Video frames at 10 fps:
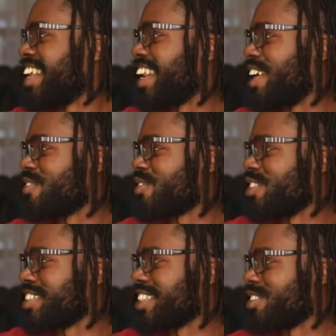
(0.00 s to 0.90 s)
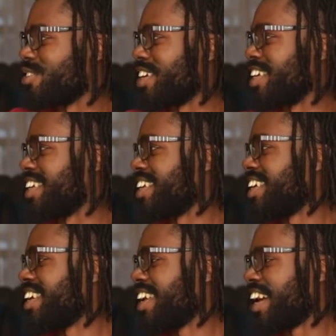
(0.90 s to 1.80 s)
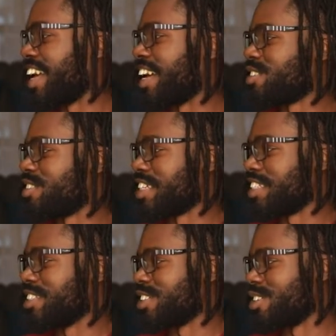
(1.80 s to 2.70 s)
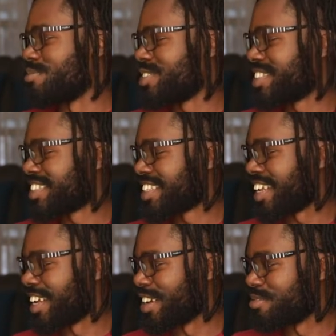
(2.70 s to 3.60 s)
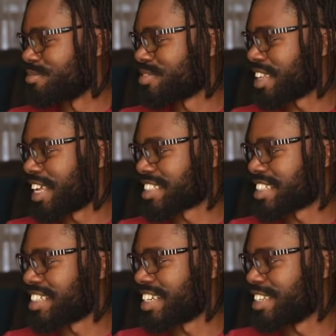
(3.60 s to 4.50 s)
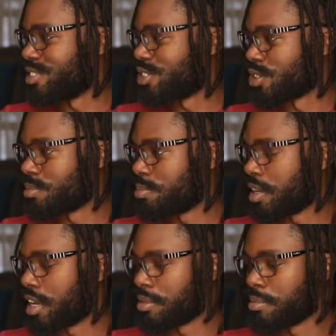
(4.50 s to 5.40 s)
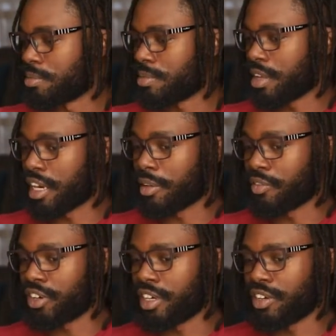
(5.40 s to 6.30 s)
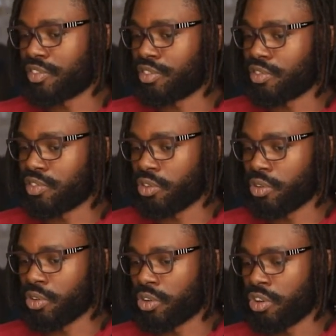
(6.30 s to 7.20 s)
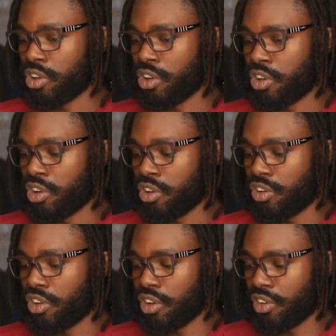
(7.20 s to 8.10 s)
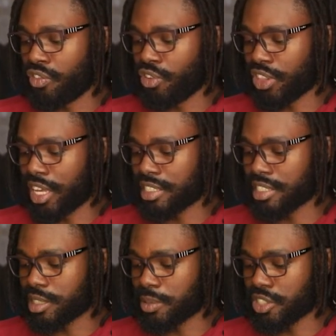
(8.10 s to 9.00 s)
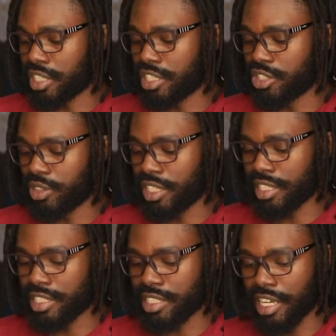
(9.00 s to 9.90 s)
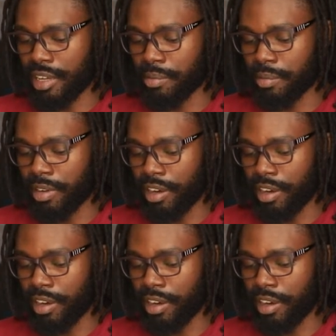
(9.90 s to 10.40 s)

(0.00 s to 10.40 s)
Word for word: life got in the way. I had to change jobs. I started a new job, and I'm very grateful for that, especially during this time